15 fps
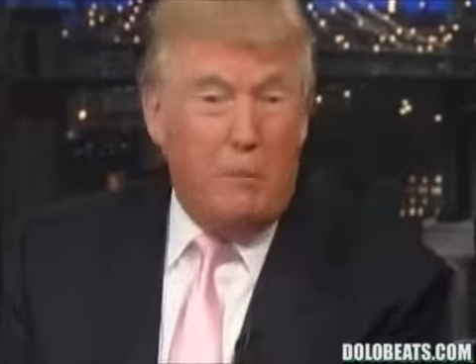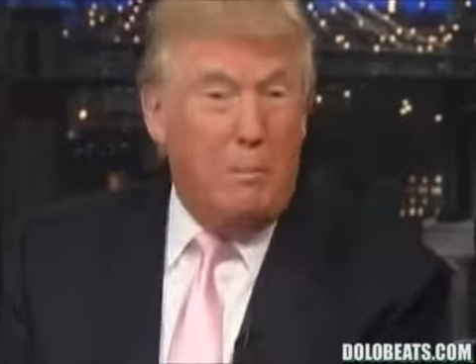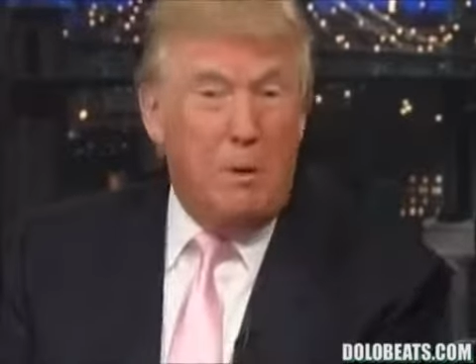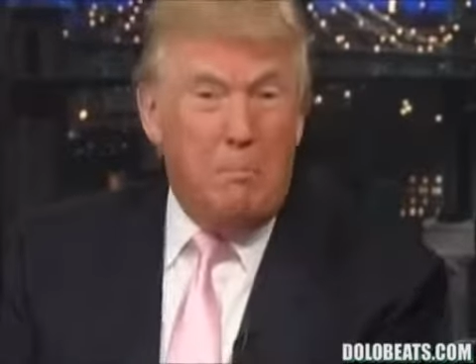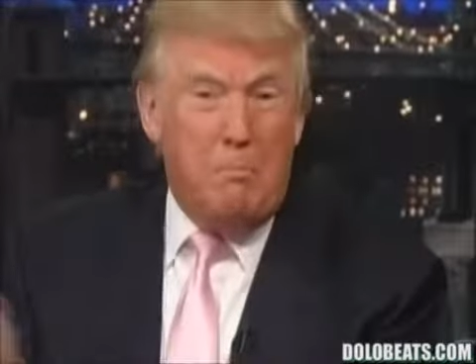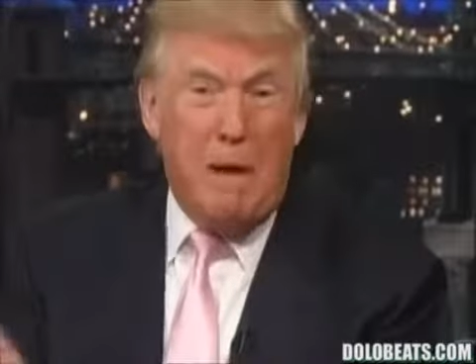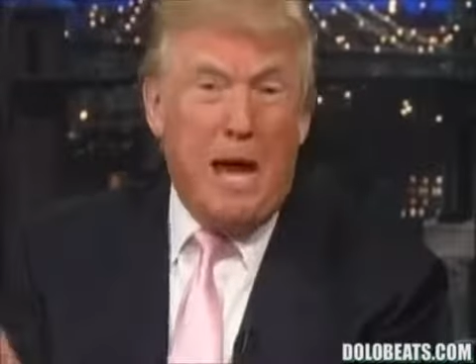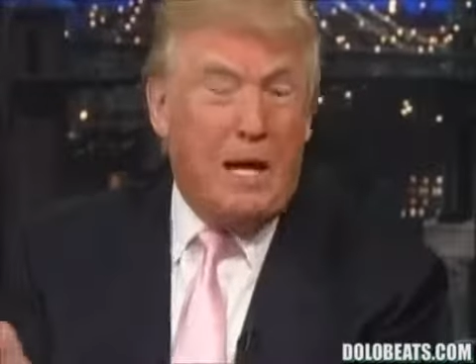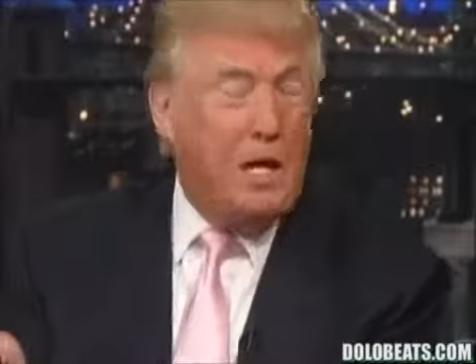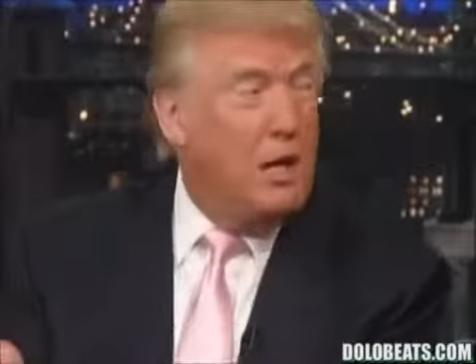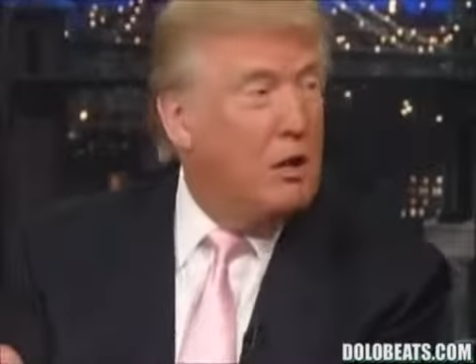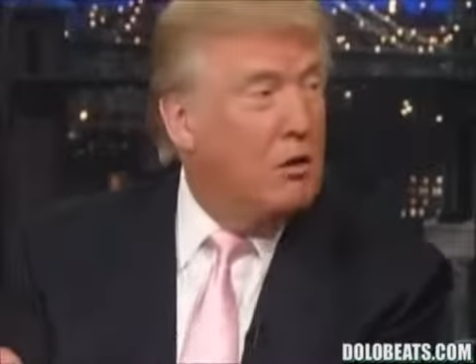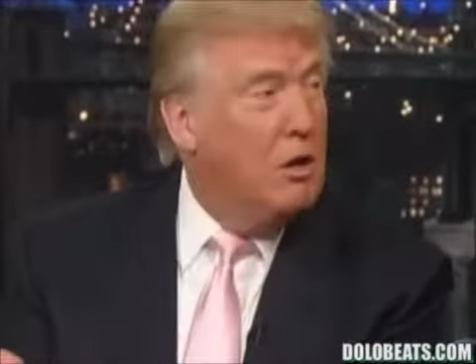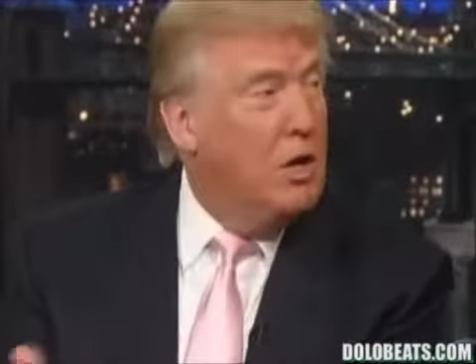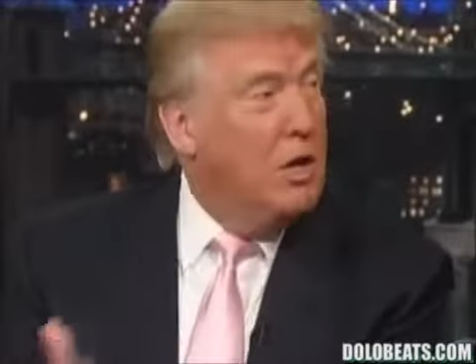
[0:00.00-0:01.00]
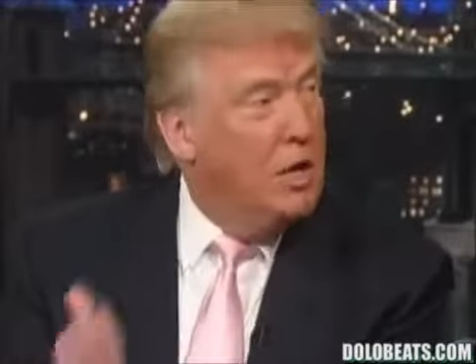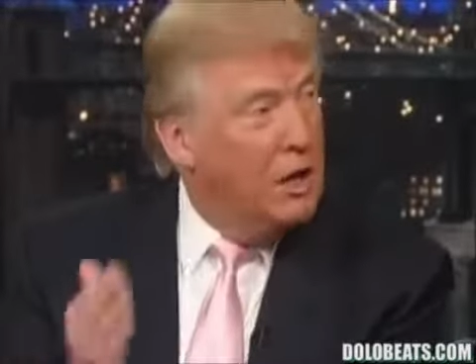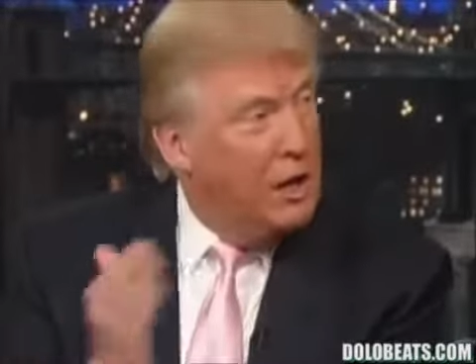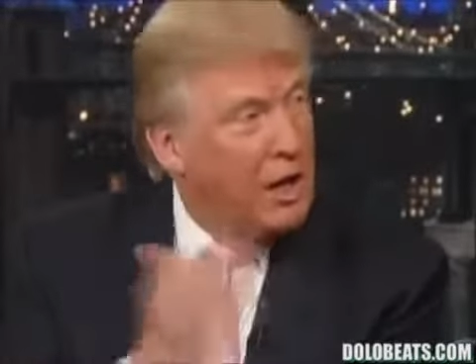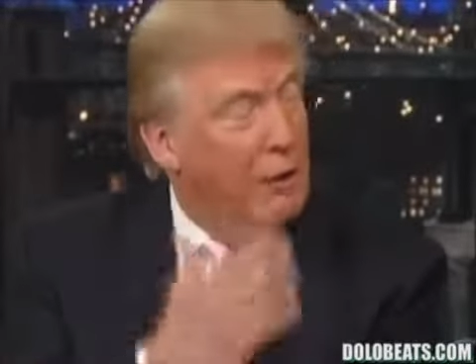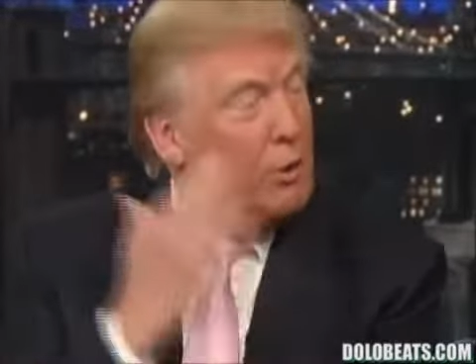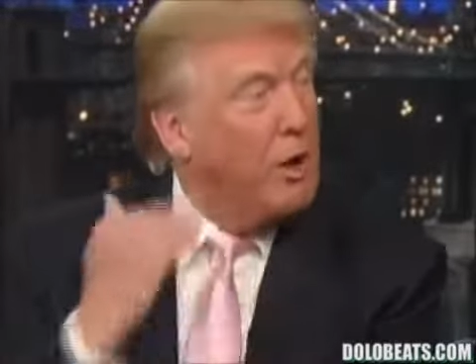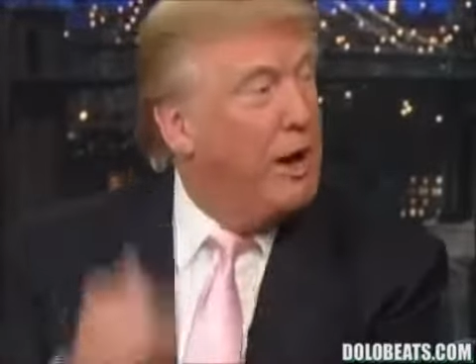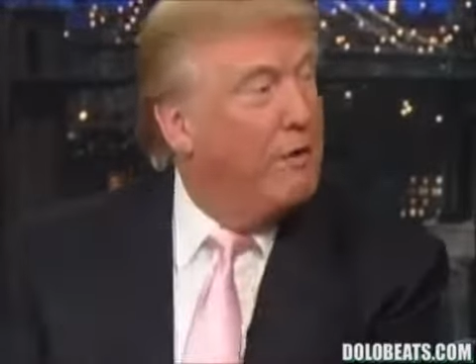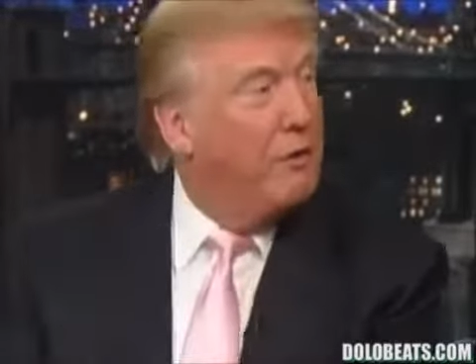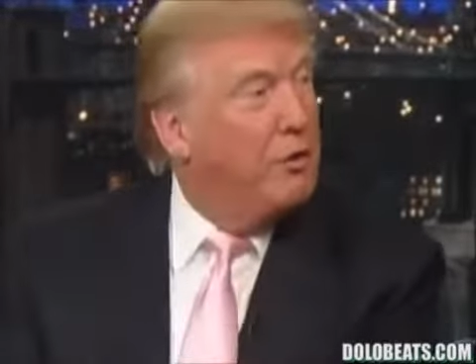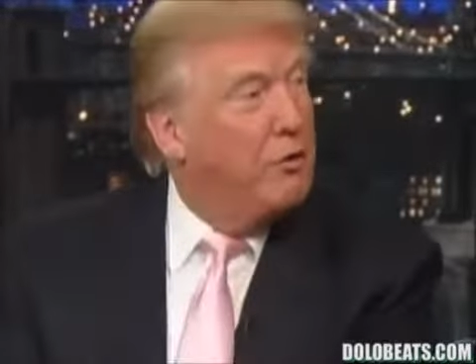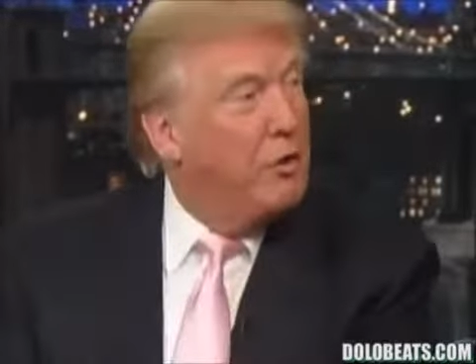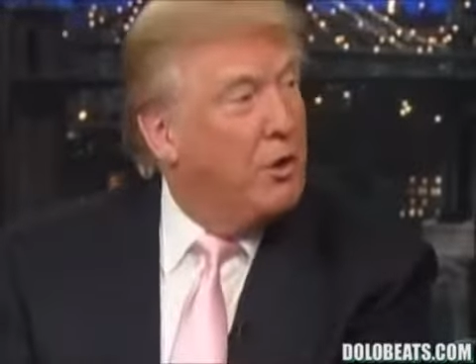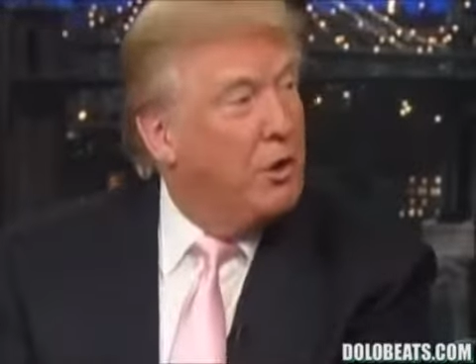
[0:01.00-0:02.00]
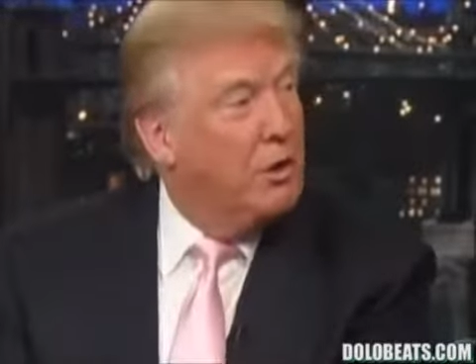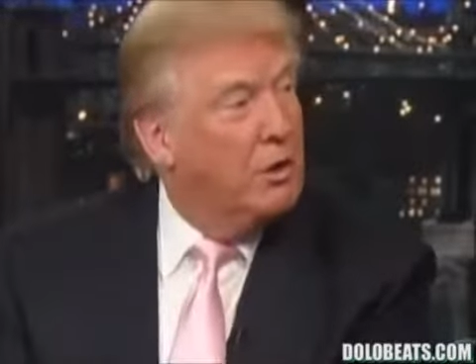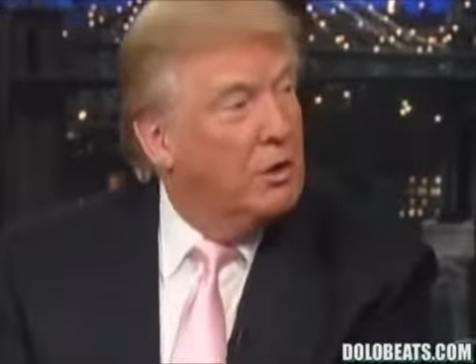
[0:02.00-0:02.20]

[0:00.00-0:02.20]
I'd be back here. I would have it for